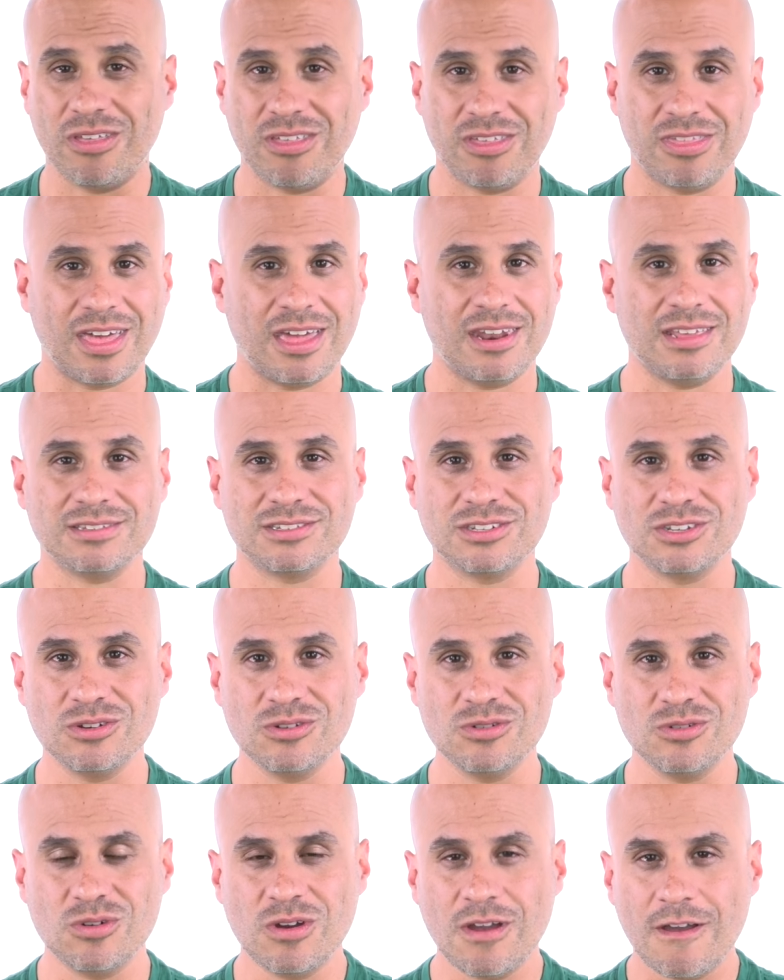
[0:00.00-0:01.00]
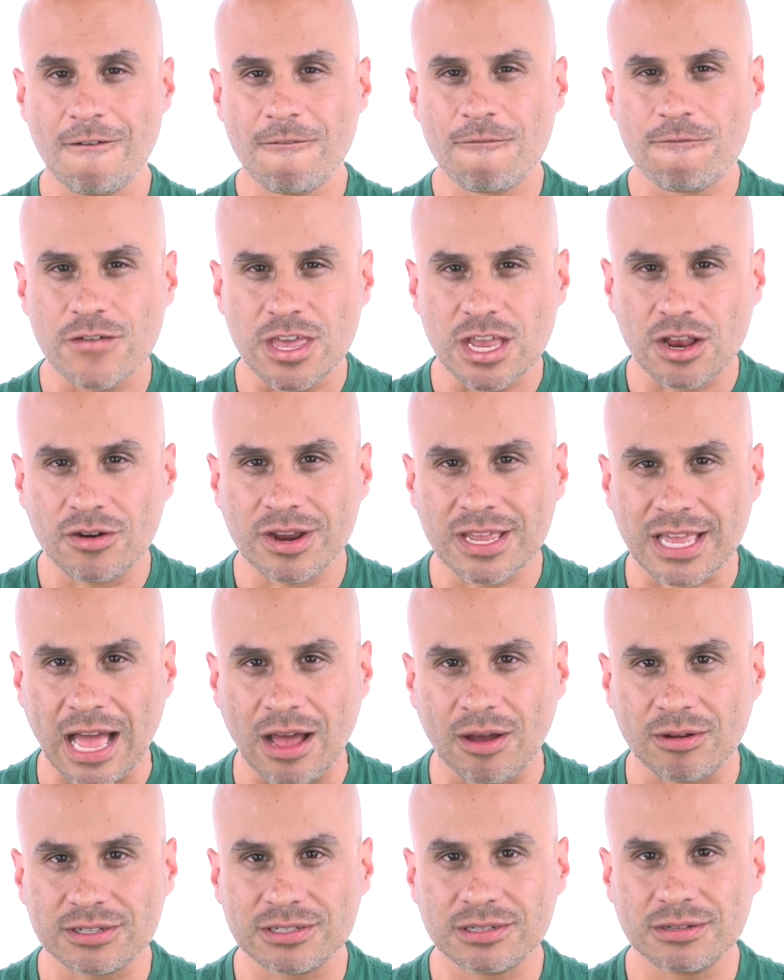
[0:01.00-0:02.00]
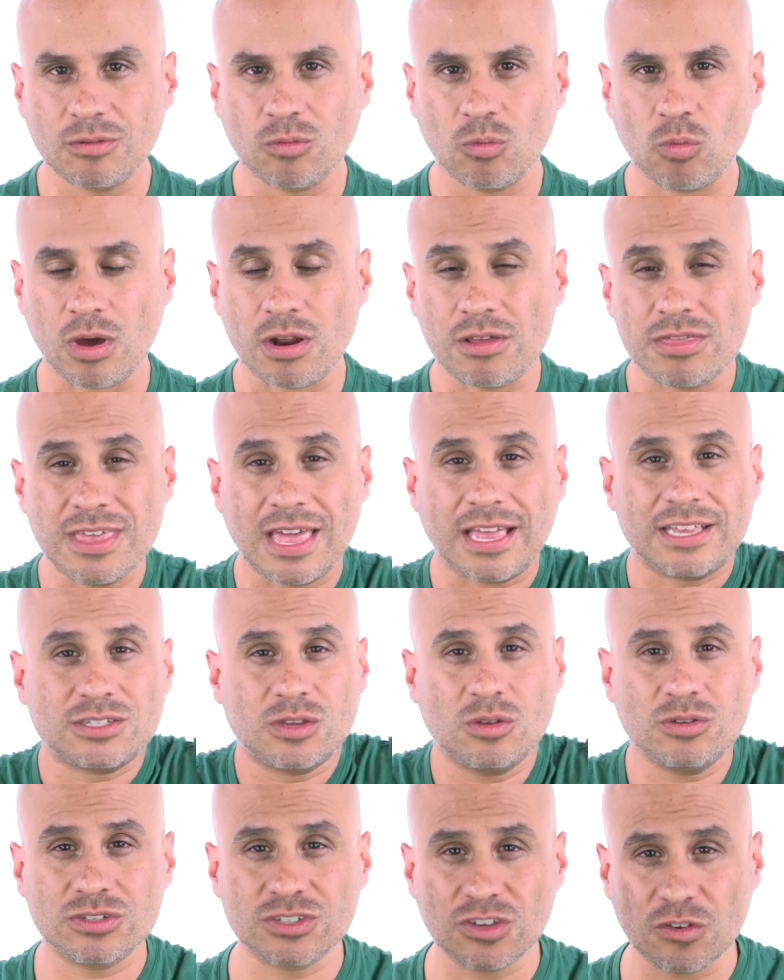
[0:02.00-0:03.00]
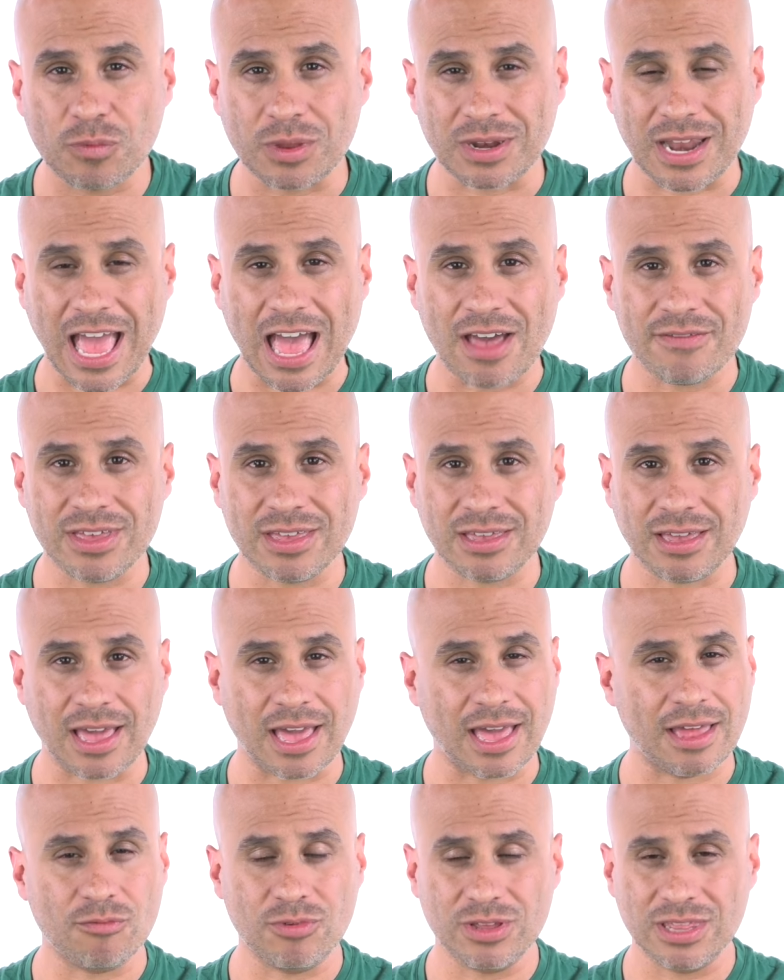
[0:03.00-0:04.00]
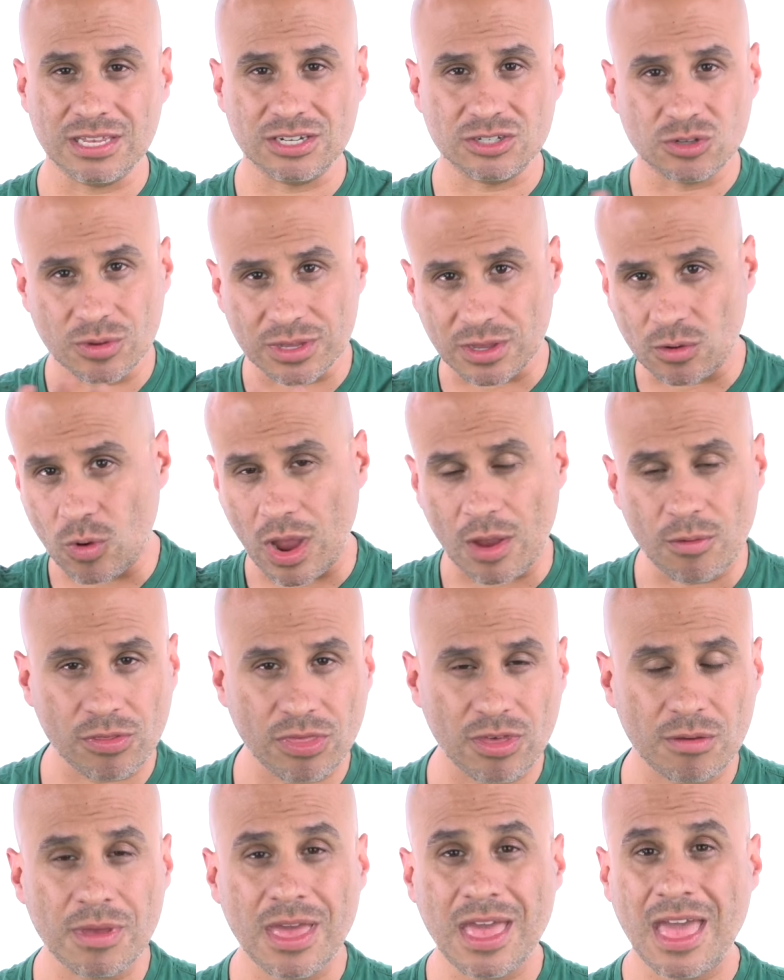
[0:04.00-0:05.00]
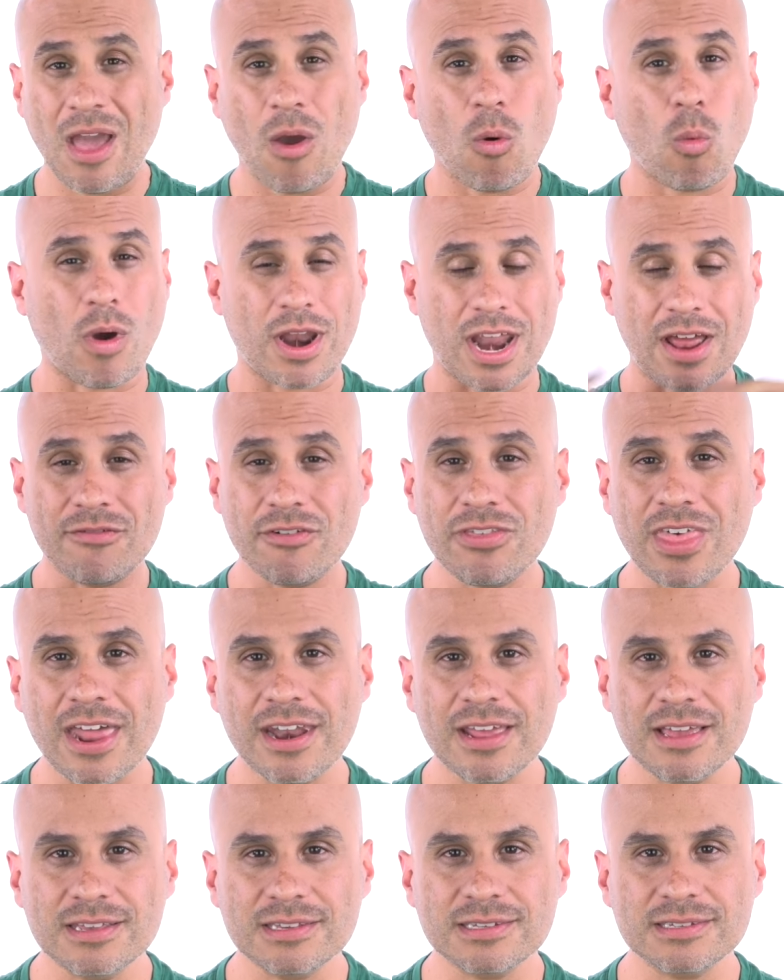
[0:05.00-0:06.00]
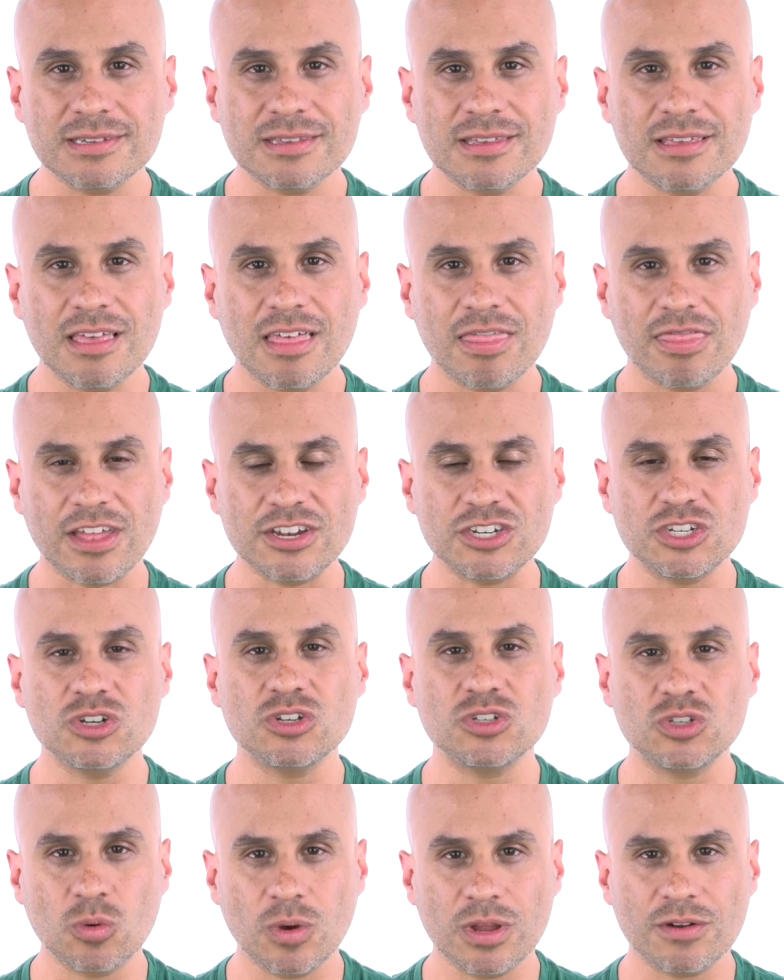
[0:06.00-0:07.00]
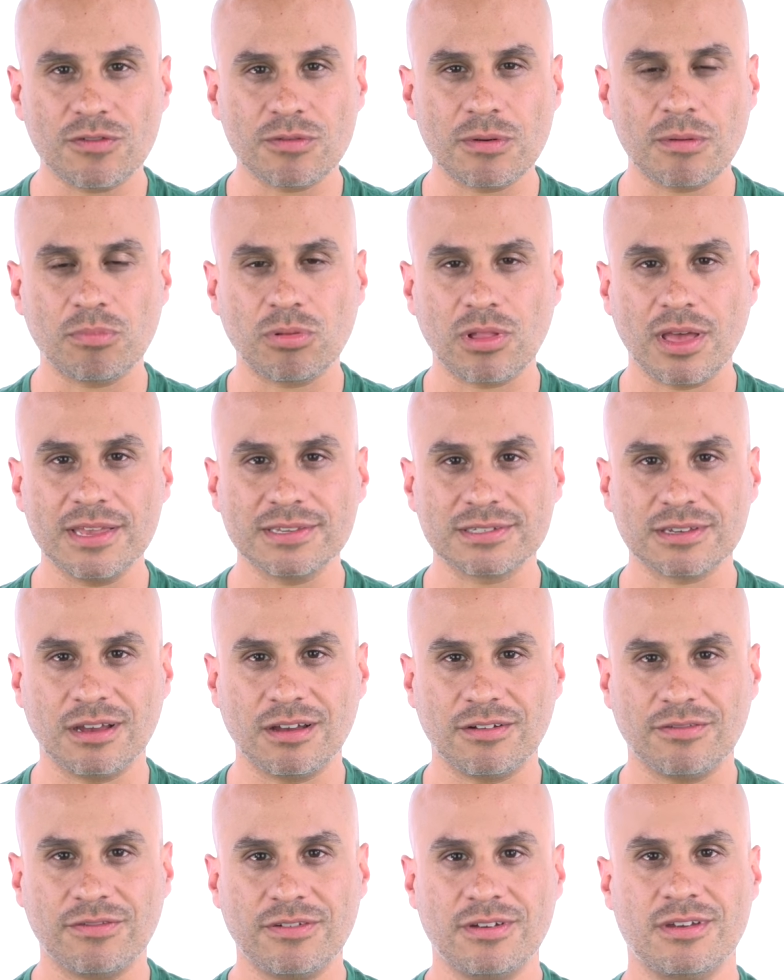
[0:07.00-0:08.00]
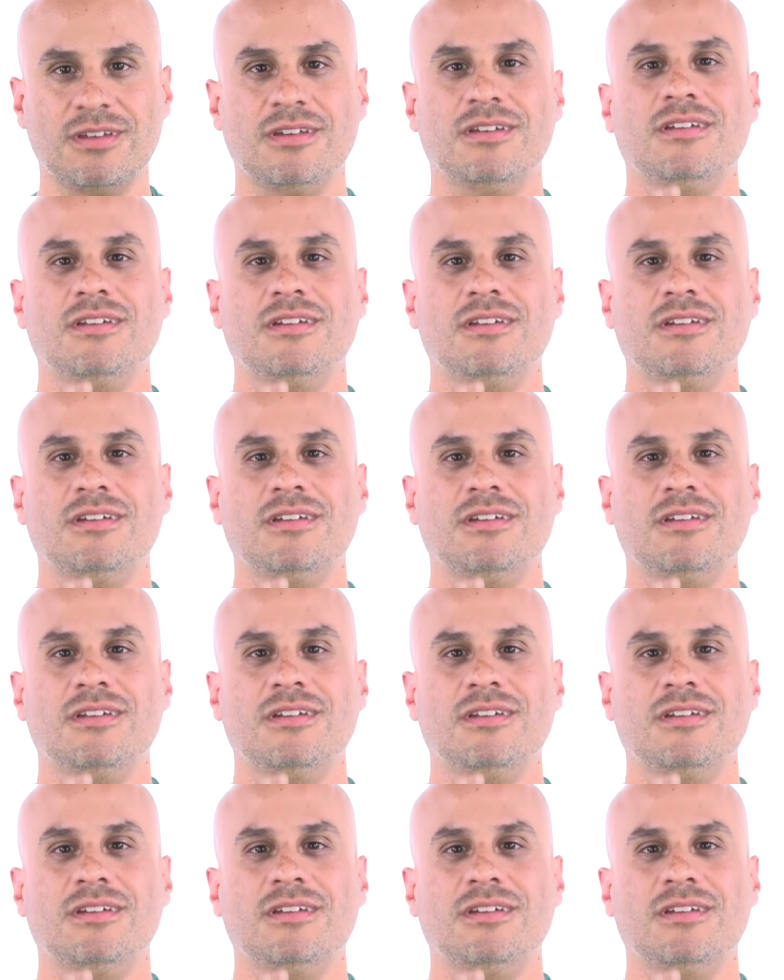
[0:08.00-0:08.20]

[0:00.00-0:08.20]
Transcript: whether that is you figuring out what are the excuses you've been having and really doing away with them, whatever that is, that you do it from a place of